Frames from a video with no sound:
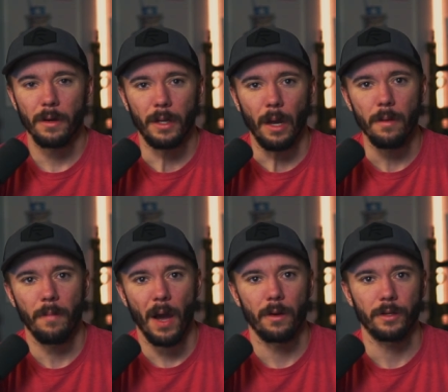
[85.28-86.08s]
to
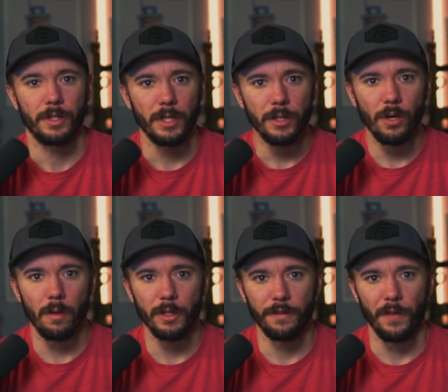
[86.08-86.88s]
gunpowder, siege
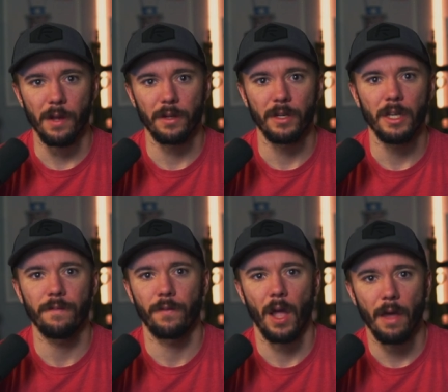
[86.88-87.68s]
armies found a need
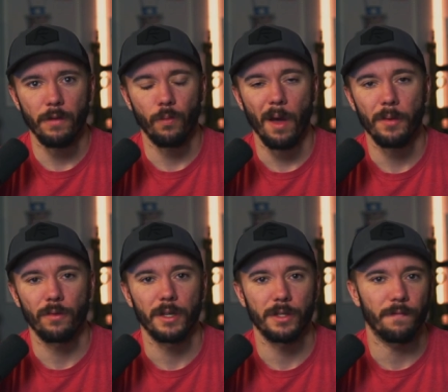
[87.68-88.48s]
for heavy
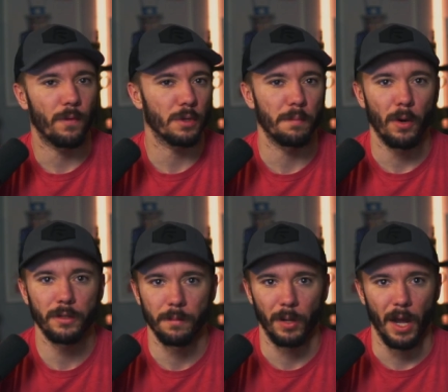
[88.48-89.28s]
weaponry as a force
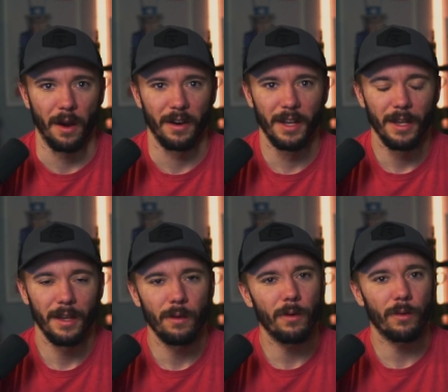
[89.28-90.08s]
multiplier.
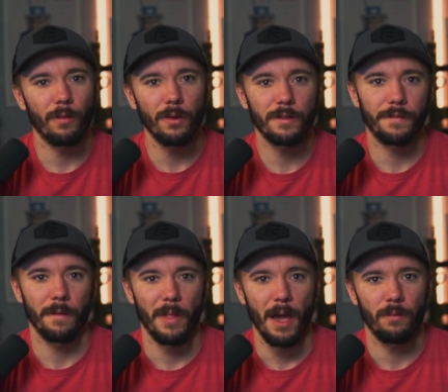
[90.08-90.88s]
And what arose
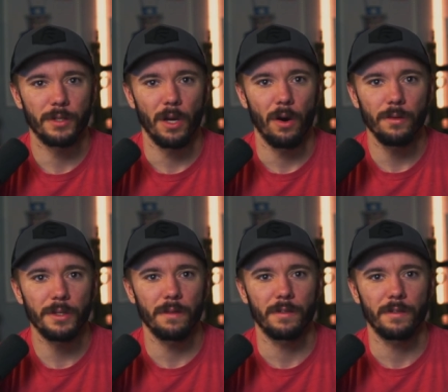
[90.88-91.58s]
from that was a host of